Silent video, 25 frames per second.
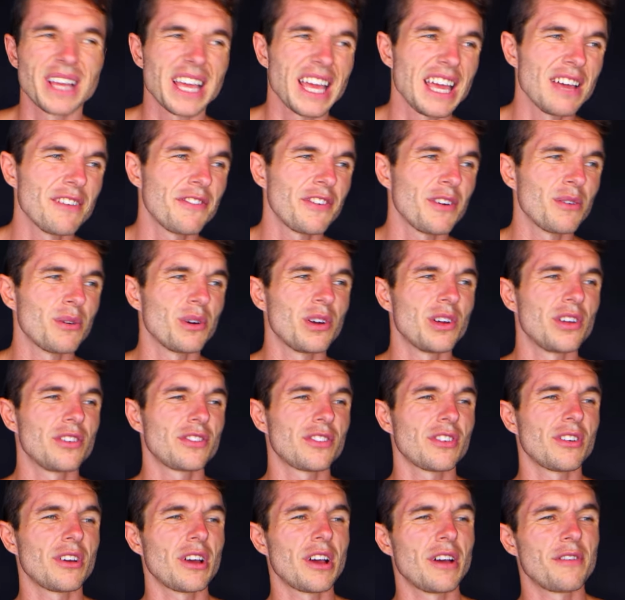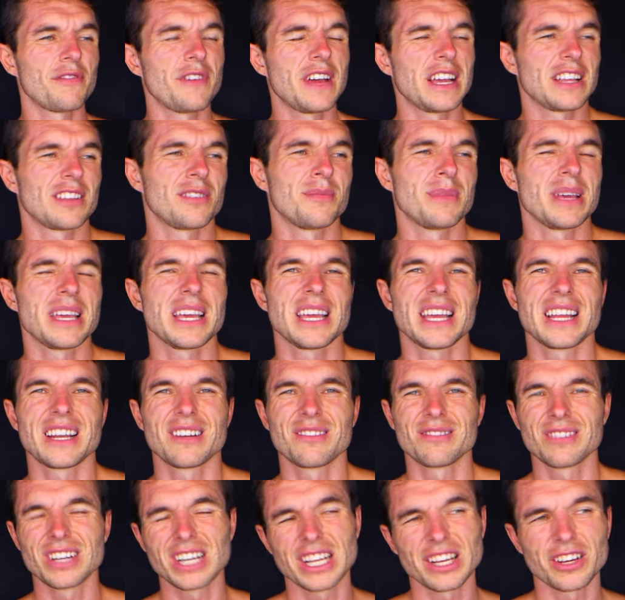If it was affecting me in a
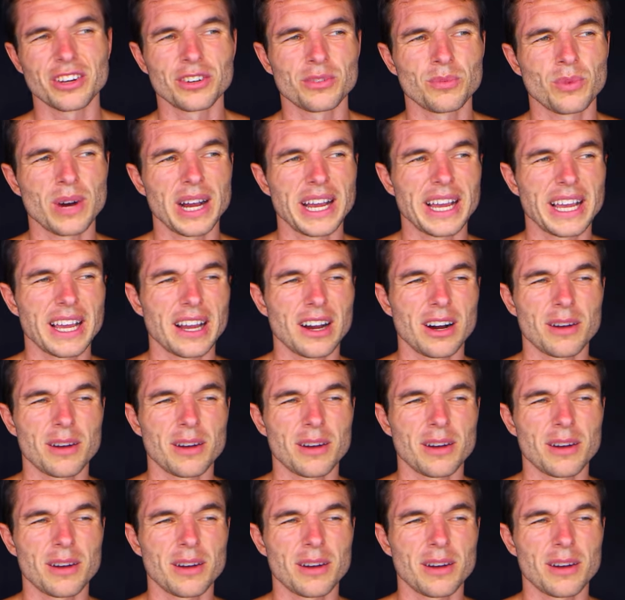really good way,